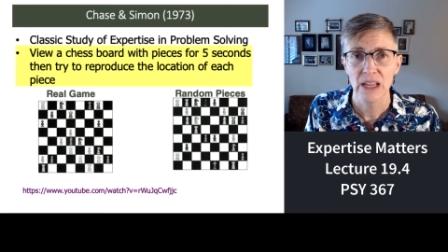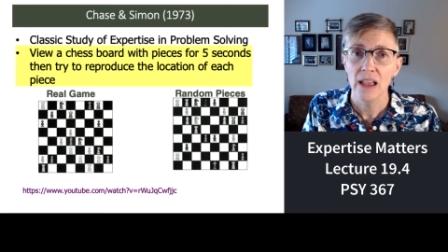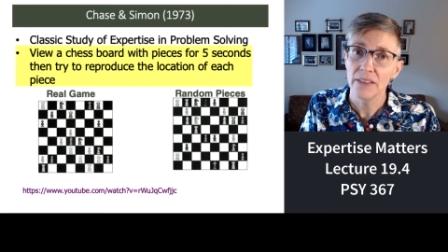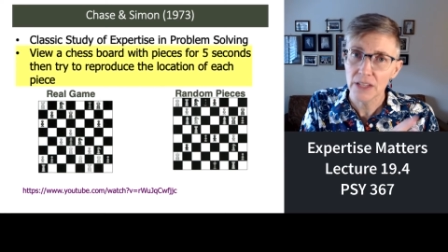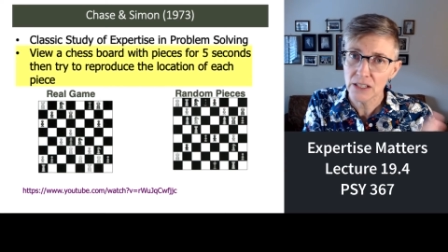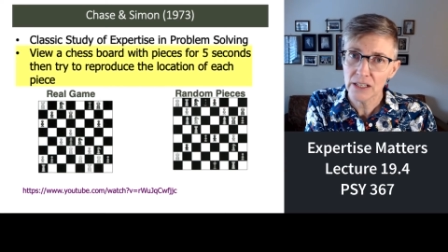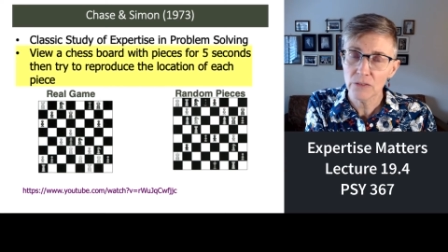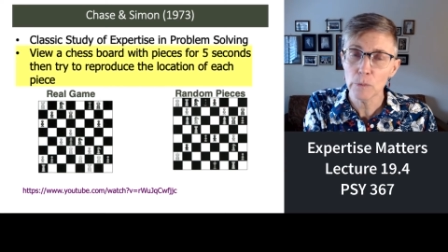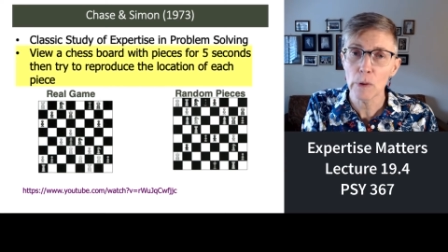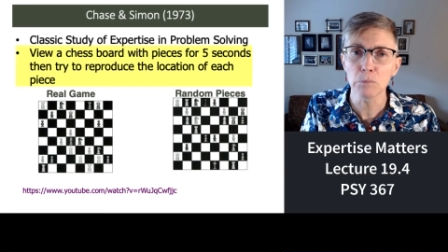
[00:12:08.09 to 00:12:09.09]
And then you give them
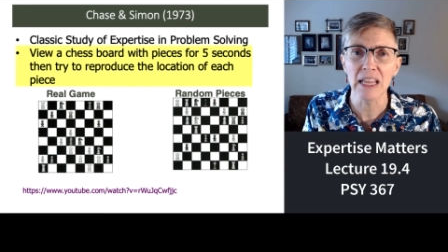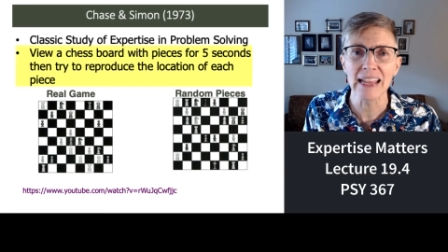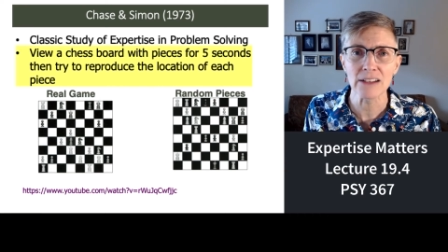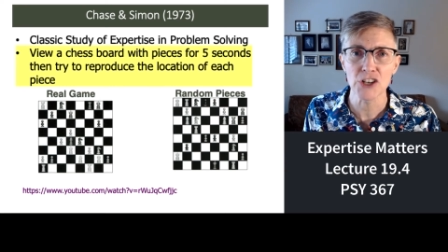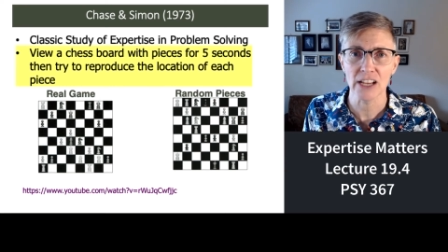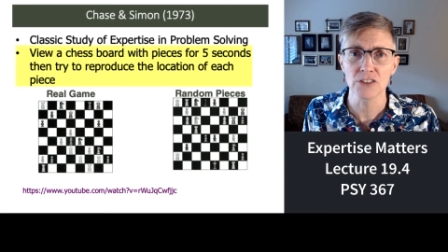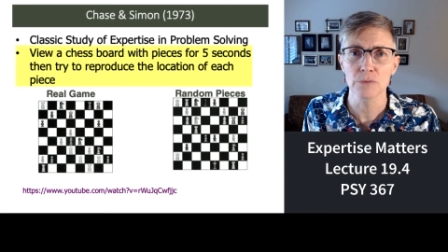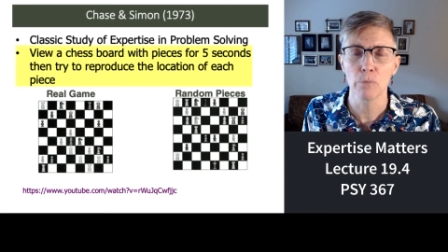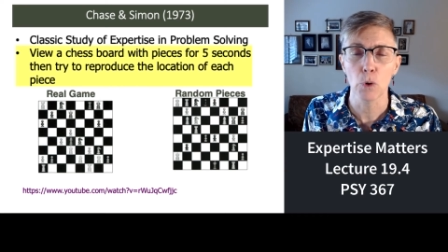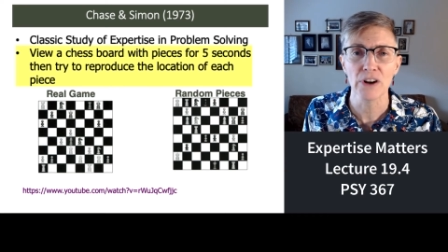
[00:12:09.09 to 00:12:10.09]
a blank
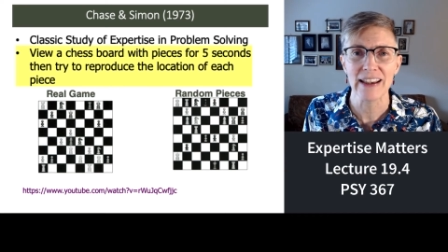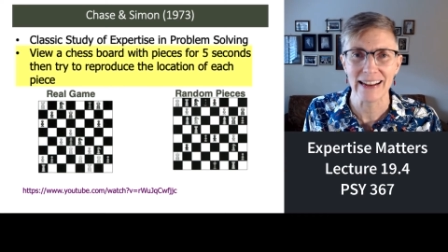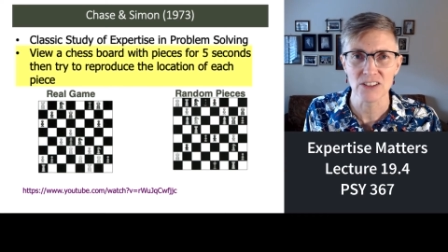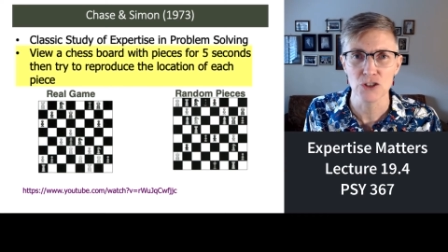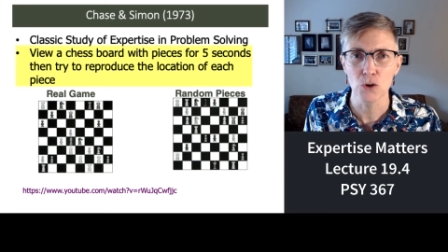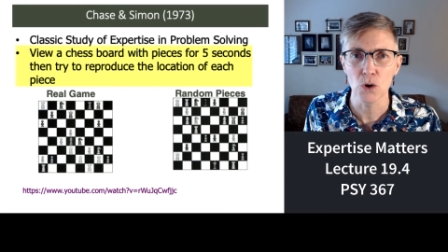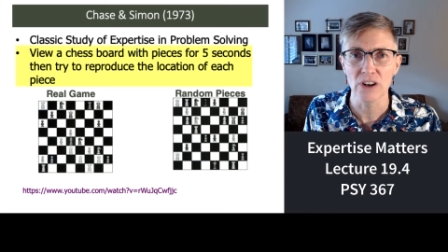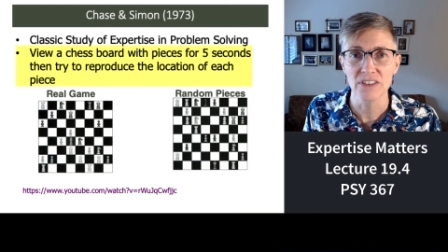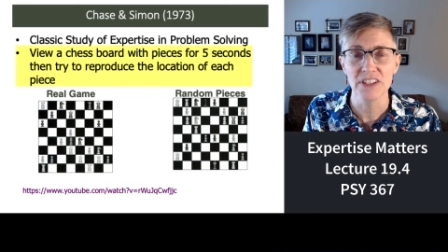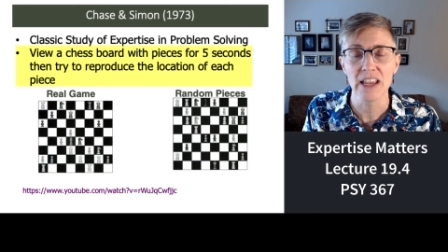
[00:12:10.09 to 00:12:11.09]
chessboard next door and
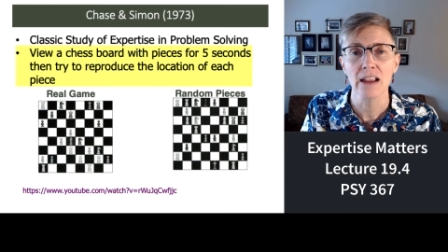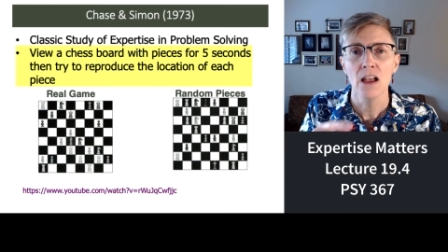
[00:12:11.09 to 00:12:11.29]
say,